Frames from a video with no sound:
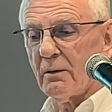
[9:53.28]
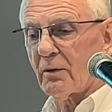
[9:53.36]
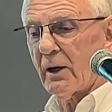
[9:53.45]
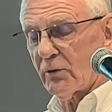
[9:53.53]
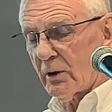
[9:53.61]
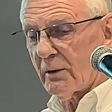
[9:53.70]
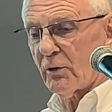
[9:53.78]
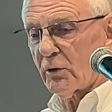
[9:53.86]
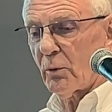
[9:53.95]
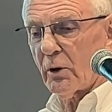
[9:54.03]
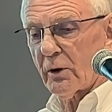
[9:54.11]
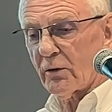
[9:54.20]
for our service
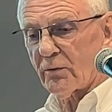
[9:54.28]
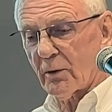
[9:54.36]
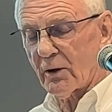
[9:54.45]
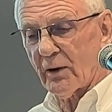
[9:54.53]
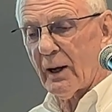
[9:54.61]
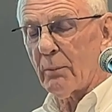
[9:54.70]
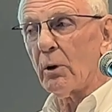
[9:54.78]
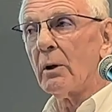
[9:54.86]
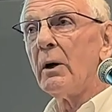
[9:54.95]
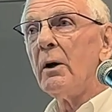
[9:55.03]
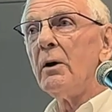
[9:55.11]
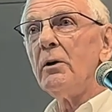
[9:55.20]
workers, for example.
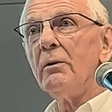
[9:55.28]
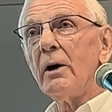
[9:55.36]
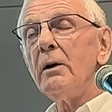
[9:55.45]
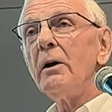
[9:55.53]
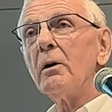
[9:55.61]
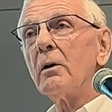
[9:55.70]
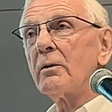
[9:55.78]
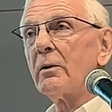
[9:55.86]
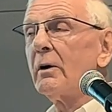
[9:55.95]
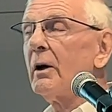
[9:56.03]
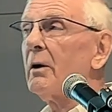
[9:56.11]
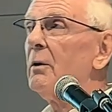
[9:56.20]
You've only got to go